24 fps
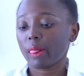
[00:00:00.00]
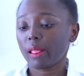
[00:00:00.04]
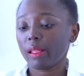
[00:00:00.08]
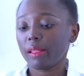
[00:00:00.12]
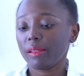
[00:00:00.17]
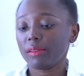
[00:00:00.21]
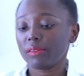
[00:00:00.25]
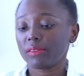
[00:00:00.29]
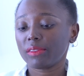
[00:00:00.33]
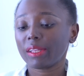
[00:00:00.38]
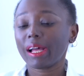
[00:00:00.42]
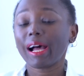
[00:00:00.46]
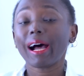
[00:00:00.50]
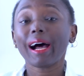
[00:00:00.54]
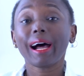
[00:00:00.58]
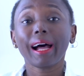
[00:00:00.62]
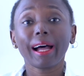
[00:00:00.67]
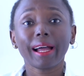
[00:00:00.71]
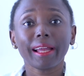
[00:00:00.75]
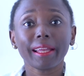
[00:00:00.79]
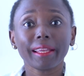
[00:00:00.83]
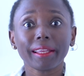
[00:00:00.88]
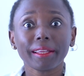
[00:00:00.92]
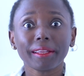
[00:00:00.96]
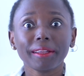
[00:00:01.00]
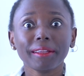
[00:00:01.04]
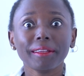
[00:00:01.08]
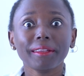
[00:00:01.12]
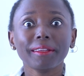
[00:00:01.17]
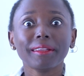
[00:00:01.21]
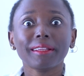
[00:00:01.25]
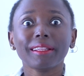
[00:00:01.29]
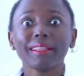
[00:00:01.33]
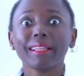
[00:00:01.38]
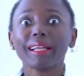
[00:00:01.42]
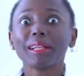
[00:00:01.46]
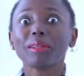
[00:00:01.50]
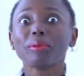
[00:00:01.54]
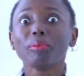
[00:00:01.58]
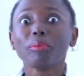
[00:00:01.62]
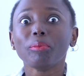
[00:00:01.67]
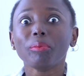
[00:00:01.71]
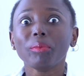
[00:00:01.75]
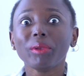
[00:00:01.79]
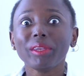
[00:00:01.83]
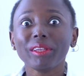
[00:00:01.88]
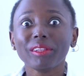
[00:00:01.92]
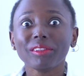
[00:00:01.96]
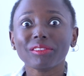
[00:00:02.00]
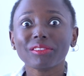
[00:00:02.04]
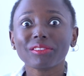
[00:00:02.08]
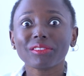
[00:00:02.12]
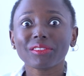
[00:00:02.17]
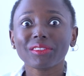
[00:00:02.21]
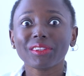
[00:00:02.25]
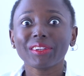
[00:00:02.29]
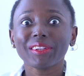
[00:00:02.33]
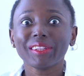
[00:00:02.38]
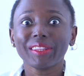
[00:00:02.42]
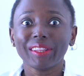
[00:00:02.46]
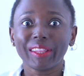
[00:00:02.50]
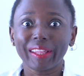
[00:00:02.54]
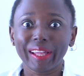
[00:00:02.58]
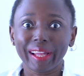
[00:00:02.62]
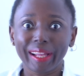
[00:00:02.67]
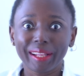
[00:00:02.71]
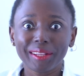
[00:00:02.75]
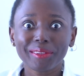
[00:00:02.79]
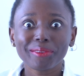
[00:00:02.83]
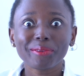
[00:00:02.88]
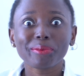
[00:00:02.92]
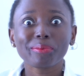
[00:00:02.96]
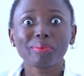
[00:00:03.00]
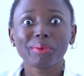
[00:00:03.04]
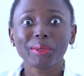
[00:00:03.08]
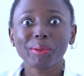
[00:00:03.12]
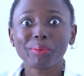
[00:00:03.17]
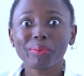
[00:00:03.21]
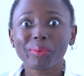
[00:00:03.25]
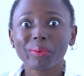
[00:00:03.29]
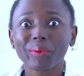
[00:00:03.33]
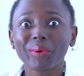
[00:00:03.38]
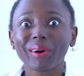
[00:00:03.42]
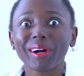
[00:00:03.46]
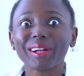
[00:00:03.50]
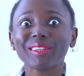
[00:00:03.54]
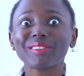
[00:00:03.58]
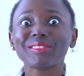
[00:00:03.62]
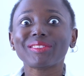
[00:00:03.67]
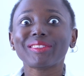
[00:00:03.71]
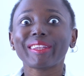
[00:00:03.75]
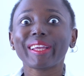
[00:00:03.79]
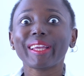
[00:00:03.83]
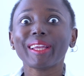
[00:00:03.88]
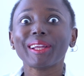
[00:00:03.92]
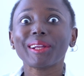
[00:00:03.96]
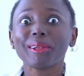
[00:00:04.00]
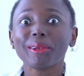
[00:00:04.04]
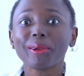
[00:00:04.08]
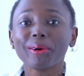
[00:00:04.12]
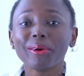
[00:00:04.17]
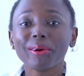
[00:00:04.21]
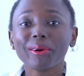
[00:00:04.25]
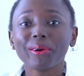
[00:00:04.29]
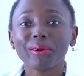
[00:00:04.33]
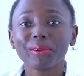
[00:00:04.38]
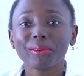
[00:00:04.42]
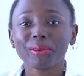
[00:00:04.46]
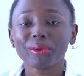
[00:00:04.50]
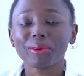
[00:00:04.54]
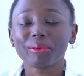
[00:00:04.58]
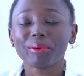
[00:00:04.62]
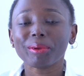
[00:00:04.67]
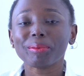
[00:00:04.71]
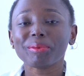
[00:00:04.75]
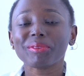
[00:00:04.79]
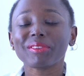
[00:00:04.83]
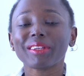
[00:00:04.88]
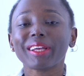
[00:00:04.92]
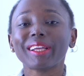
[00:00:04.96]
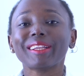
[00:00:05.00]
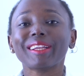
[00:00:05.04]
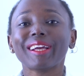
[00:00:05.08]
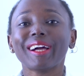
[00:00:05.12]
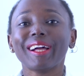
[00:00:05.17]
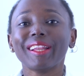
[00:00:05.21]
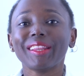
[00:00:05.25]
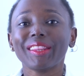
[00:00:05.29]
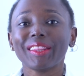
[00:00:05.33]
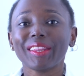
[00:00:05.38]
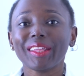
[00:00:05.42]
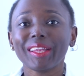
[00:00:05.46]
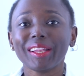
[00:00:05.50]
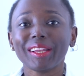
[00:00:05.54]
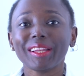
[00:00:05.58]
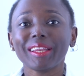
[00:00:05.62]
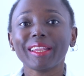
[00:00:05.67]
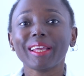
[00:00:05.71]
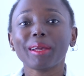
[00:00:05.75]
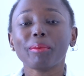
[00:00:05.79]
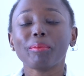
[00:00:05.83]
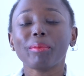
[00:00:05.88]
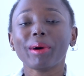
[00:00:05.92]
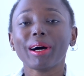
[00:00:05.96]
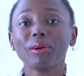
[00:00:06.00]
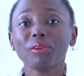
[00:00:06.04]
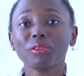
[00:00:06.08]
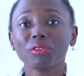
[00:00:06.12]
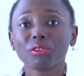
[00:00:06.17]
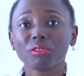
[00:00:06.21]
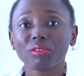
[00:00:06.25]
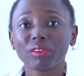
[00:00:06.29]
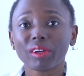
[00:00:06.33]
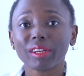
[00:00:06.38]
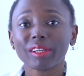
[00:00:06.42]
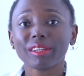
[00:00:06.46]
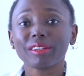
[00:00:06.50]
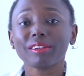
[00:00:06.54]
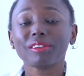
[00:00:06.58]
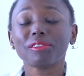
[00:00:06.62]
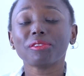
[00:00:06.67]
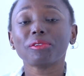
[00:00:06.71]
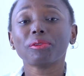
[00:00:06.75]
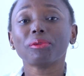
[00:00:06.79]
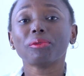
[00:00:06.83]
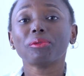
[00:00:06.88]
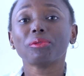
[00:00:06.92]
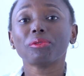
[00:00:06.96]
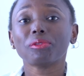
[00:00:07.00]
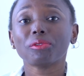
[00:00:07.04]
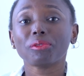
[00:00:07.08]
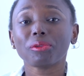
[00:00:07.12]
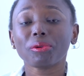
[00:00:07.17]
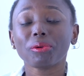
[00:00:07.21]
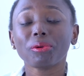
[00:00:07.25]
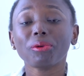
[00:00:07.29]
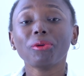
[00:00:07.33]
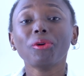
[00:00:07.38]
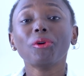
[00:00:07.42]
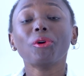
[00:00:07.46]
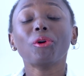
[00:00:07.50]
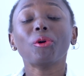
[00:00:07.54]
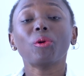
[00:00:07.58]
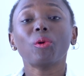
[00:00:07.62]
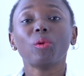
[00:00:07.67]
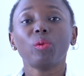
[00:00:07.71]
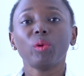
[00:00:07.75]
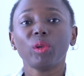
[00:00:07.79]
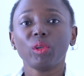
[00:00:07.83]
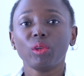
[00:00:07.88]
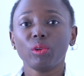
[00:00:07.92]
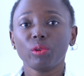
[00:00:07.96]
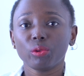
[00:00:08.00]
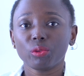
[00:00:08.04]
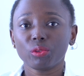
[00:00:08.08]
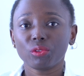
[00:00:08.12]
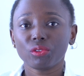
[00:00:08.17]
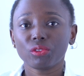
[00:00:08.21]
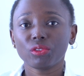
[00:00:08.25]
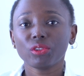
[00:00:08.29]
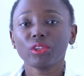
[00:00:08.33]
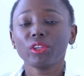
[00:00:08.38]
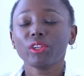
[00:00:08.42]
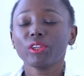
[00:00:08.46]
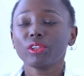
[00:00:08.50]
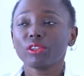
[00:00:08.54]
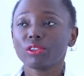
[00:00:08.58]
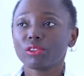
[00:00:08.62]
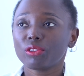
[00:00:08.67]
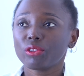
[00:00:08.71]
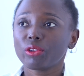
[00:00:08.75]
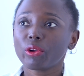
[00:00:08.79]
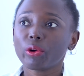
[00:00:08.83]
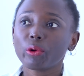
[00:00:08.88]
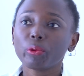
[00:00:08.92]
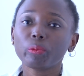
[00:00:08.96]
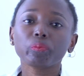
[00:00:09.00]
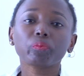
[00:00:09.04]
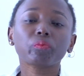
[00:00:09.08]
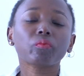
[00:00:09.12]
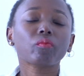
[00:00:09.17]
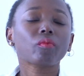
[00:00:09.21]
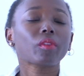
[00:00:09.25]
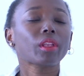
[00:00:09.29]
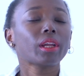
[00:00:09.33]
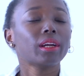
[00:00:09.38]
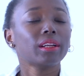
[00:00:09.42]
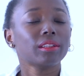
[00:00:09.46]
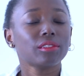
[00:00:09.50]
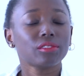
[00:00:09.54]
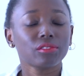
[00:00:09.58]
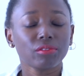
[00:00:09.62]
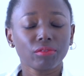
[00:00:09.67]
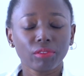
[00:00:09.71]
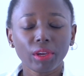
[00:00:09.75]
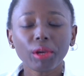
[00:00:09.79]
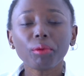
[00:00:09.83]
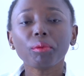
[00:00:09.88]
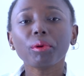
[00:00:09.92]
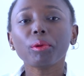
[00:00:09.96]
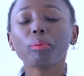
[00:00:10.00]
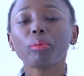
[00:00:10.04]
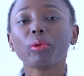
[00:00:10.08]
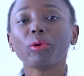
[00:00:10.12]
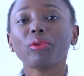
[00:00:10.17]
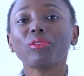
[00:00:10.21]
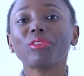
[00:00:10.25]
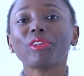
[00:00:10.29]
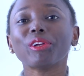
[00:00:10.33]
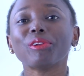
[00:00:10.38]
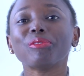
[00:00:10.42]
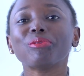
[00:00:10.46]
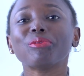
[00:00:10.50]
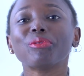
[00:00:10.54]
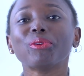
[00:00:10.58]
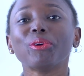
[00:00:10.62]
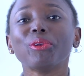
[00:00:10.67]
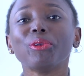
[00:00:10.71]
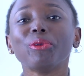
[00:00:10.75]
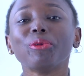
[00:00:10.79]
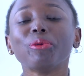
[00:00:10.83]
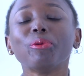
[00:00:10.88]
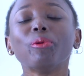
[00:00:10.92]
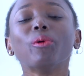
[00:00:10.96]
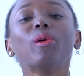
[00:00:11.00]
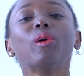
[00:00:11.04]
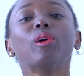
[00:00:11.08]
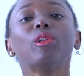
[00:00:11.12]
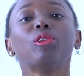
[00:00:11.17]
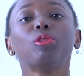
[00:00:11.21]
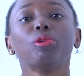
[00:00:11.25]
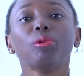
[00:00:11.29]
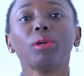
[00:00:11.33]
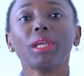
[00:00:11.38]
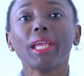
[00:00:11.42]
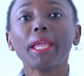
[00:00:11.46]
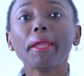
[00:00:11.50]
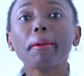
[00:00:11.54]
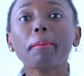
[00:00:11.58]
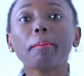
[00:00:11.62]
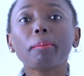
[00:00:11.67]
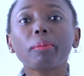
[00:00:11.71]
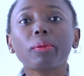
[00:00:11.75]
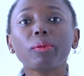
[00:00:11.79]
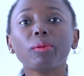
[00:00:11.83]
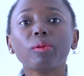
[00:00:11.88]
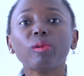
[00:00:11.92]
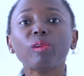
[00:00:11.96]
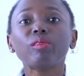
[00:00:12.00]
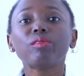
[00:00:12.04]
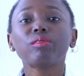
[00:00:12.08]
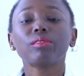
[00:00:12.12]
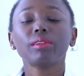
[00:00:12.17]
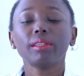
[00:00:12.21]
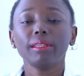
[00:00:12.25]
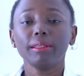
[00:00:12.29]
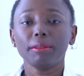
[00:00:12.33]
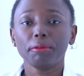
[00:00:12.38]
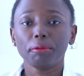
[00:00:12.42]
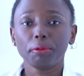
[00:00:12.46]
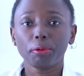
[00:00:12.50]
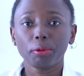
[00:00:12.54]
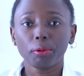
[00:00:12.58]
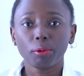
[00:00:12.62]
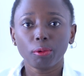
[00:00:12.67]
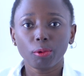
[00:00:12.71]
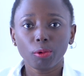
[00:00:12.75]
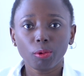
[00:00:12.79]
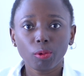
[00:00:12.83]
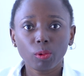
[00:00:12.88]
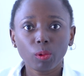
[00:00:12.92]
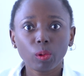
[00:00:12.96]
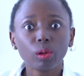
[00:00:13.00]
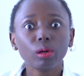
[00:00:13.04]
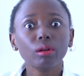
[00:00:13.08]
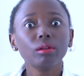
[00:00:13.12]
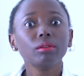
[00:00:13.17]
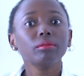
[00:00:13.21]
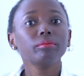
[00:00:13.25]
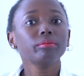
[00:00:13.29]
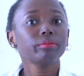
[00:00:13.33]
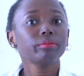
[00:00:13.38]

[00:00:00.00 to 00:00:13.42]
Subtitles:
is high. That means that people are staying long on your website and then their bounce rate is also reduced. So it's very important for you to improve your